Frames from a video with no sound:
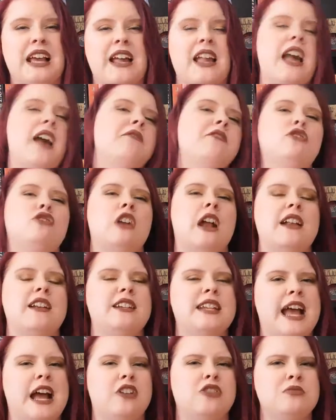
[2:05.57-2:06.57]
I haven't tried
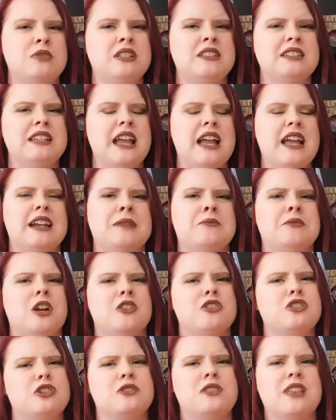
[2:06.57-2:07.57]
Attachments yet, and I'm
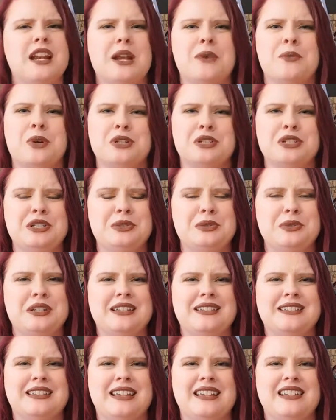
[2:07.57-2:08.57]
not sure that I want to
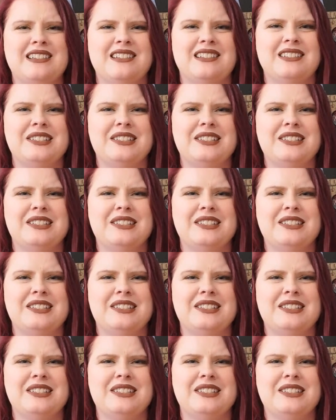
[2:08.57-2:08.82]
because it